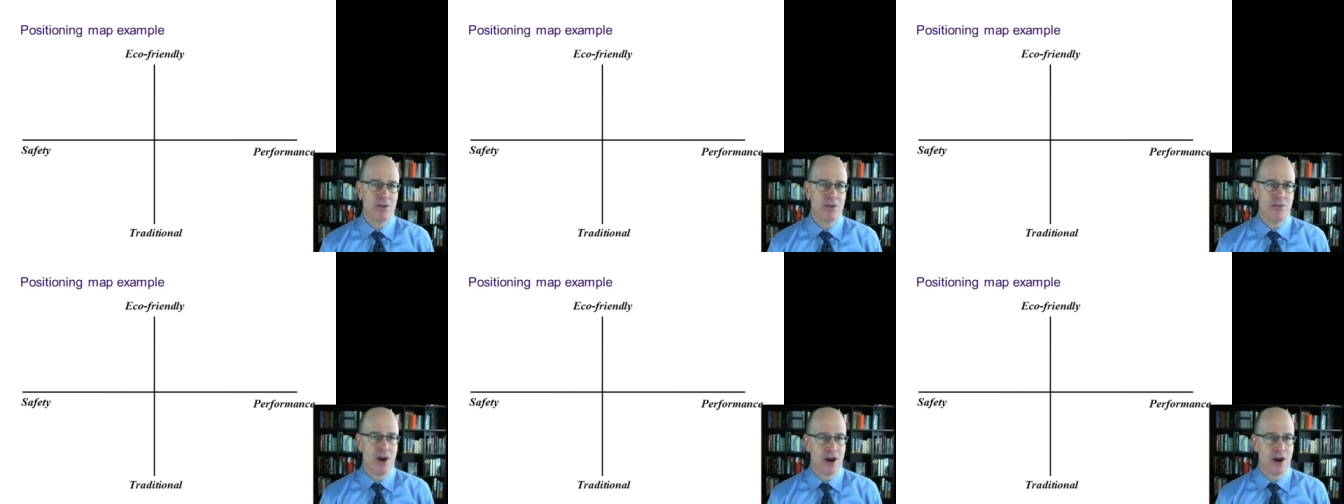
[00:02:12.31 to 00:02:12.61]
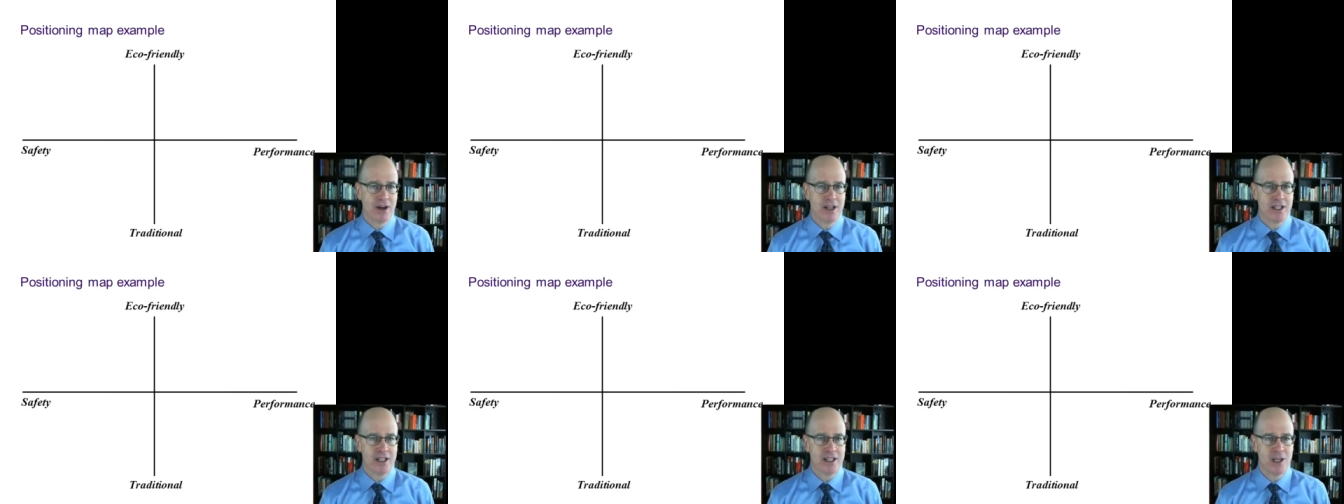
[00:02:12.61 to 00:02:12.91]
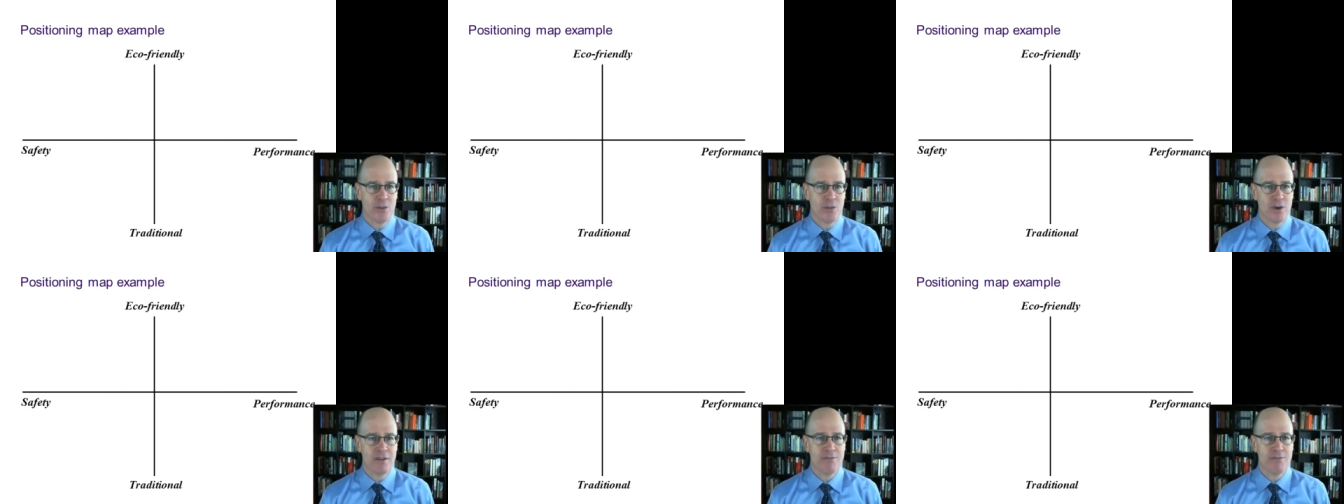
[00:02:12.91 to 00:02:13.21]
market that
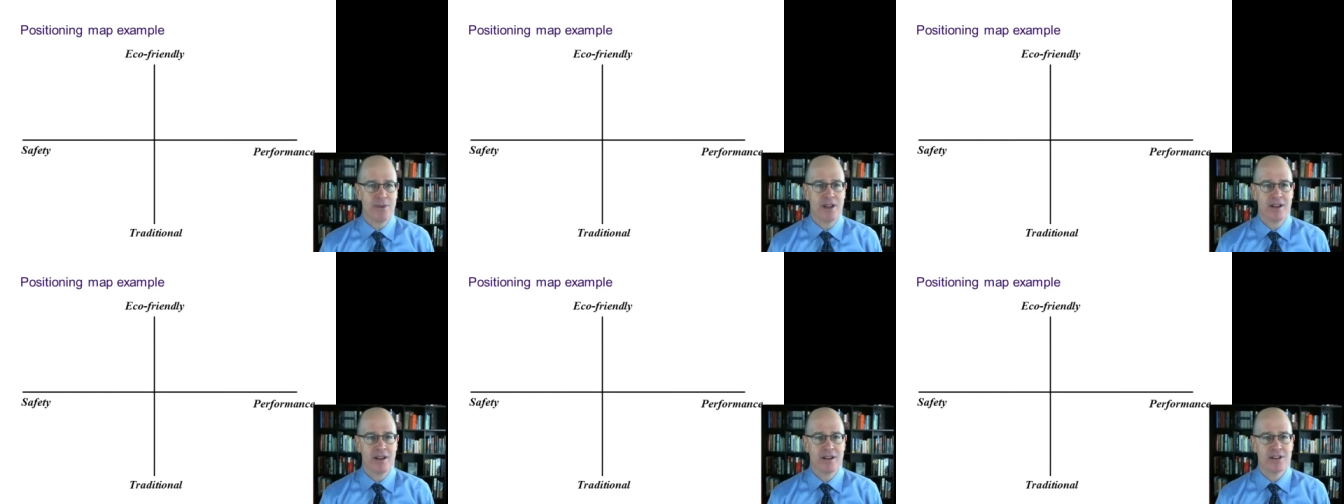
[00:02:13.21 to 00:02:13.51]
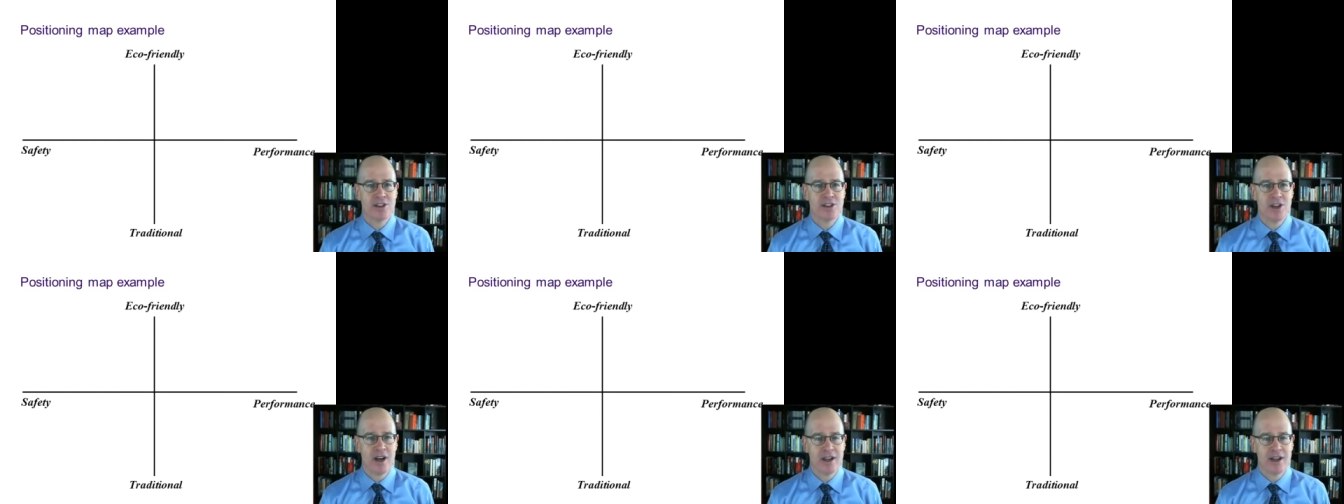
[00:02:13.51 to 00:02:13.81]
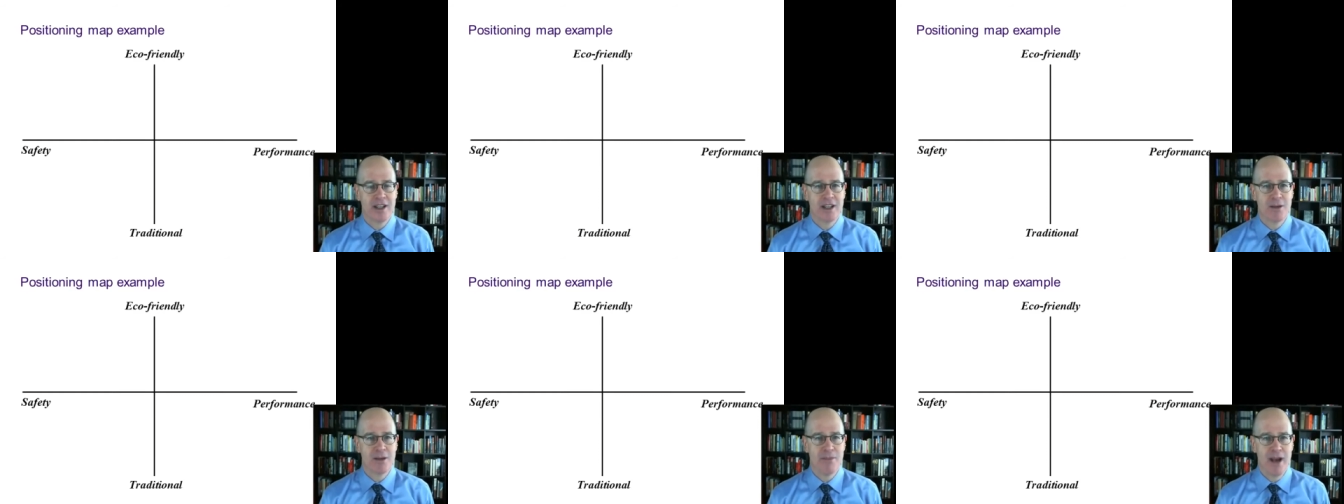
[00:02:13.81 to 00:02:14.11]
we've been
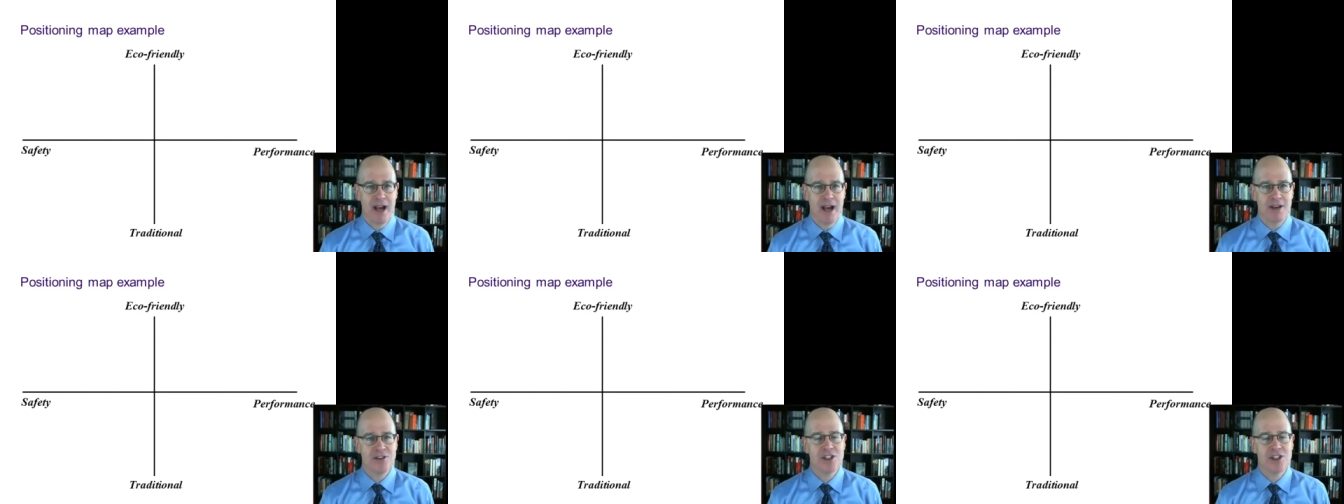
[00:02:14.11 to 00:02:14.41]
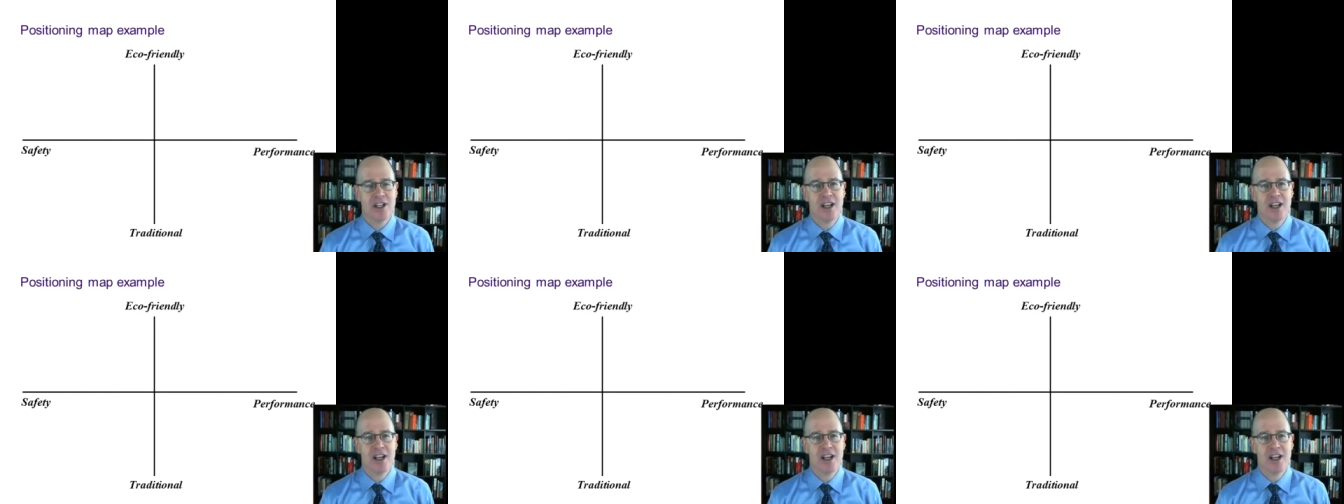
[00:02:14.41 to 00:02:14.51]
talking about,